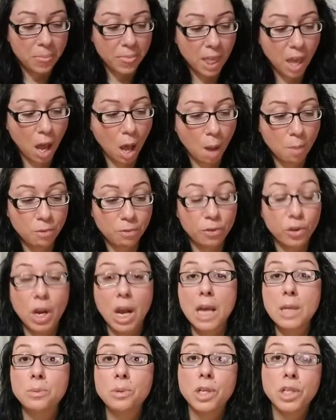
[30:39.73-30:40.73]
If you
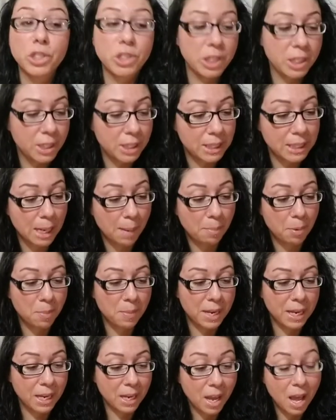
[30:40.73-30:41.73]
guys want to tip
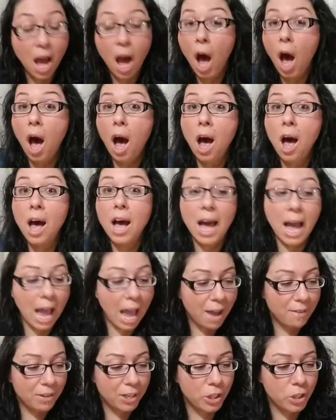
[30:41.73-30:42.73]
me, I
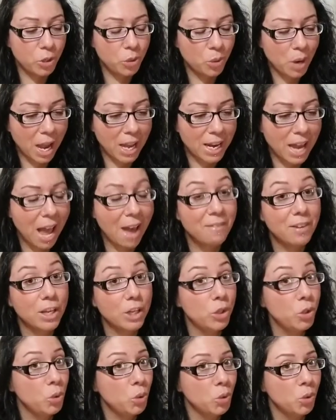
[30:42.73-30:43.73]
have a new
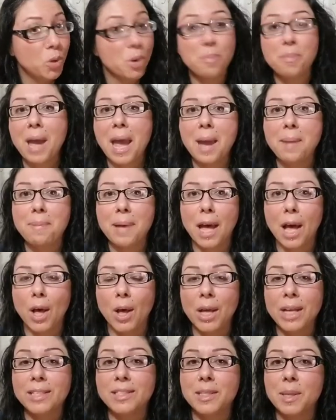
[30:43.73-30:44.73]

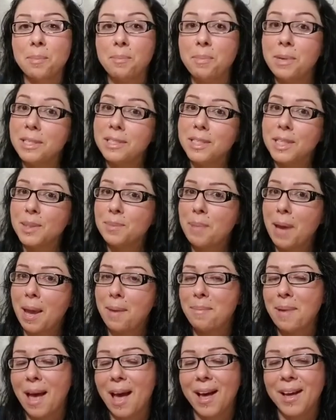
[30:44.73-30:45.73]
PayPal. It's a business
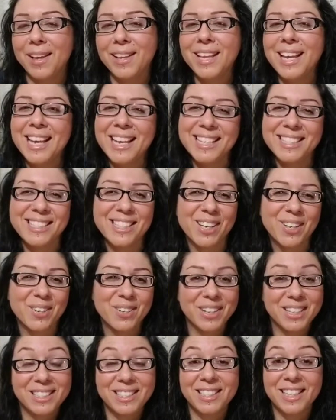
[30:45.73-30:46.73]
PayPal. So
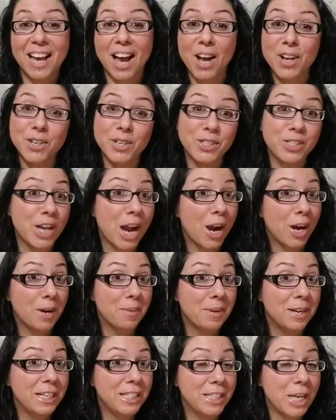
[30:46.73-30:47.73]
it's under Chakra
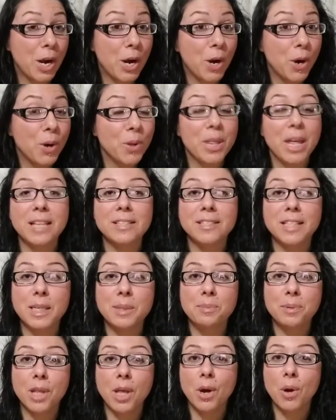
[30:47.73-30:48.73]
Money Tarot. That's
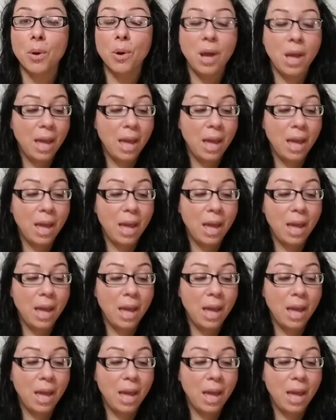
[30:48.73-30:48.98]
linked below.